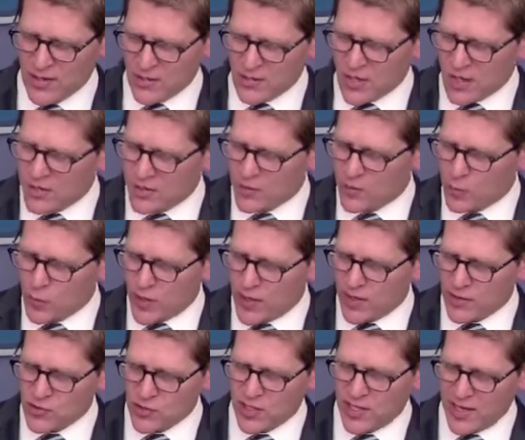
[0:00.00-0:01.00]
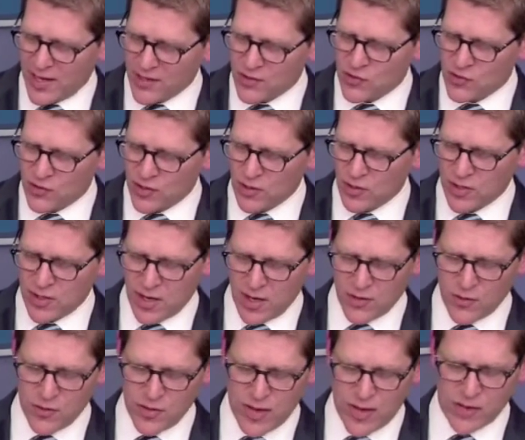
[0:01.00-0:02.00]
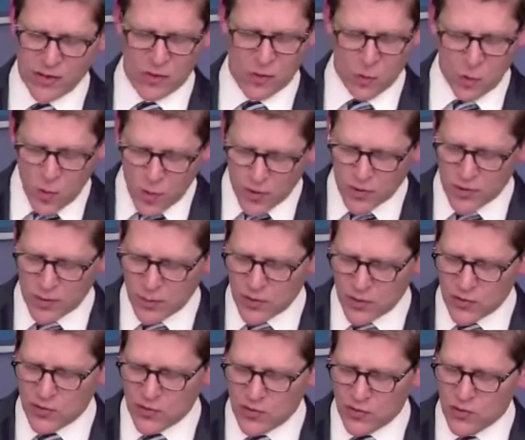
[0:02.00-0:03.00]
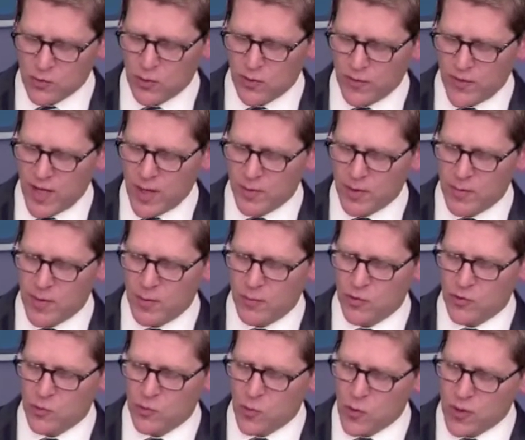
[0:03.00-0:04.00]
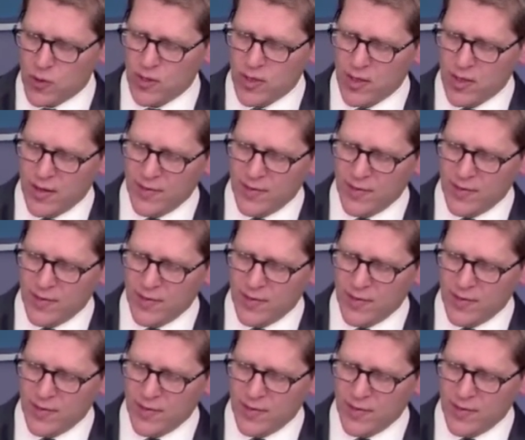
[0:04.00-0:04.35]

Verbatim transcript: executive branch can't steer contracts or work to businesses where family members work.